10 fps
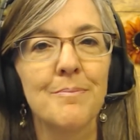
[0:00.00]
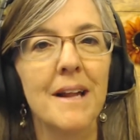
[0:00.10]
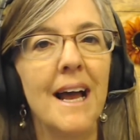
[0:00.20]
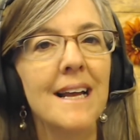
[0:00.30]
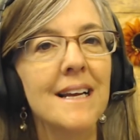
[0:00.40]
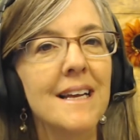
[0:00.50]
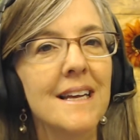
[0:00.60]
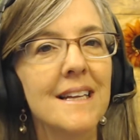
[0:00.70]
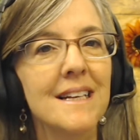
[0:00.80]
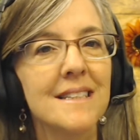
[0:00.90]
but I can
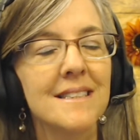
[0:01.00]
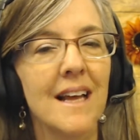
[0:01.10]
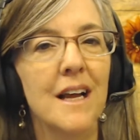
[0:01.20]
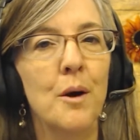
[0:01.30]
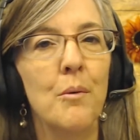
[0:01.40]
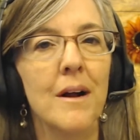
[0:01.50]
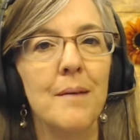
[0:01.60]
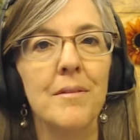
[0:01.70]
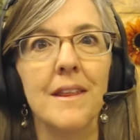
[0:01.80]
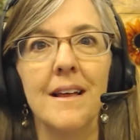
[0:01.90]
get in a cycle where
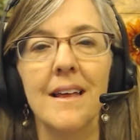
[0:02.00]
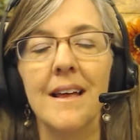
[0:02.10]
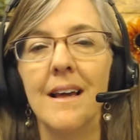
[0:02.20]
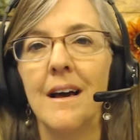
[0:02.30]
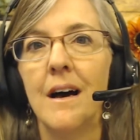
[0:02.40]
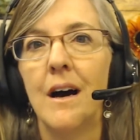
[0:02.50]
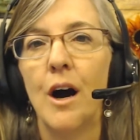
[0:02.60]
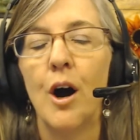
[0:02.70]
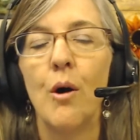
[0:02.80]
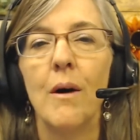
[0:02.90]
I'm thinking,
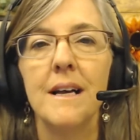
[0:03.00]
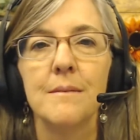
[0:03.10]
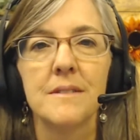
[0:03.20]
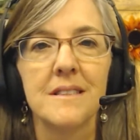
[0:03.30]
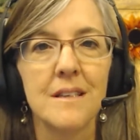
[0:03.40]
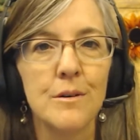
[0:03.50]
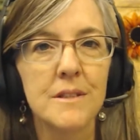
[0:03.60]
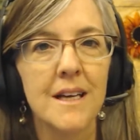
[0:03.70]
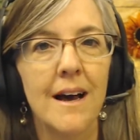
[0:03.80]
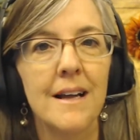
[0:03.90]
oh, I am so
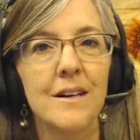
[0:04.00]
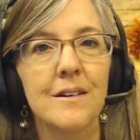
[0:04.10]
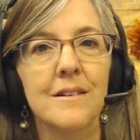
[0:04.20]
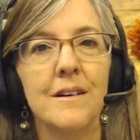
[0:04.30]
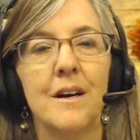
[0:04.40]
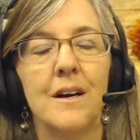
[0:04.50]
tired.